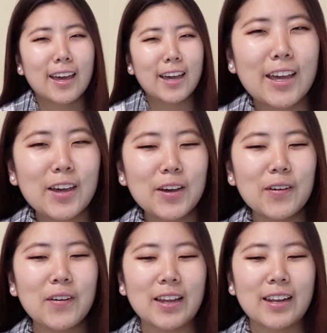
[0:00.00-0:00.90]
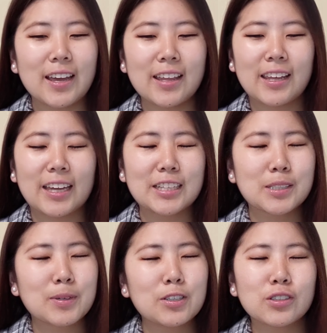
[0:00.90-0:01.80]
ew, and that, like, it
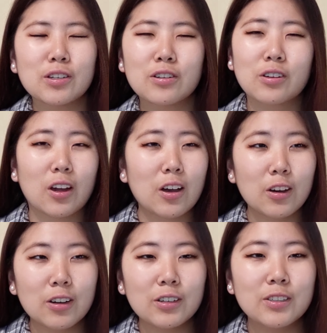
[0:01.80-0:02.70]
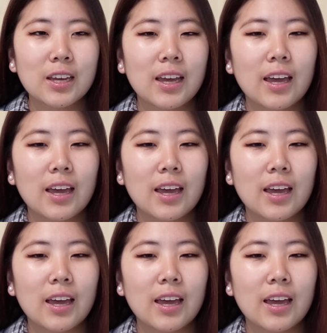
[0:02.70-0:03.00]
smells so gross.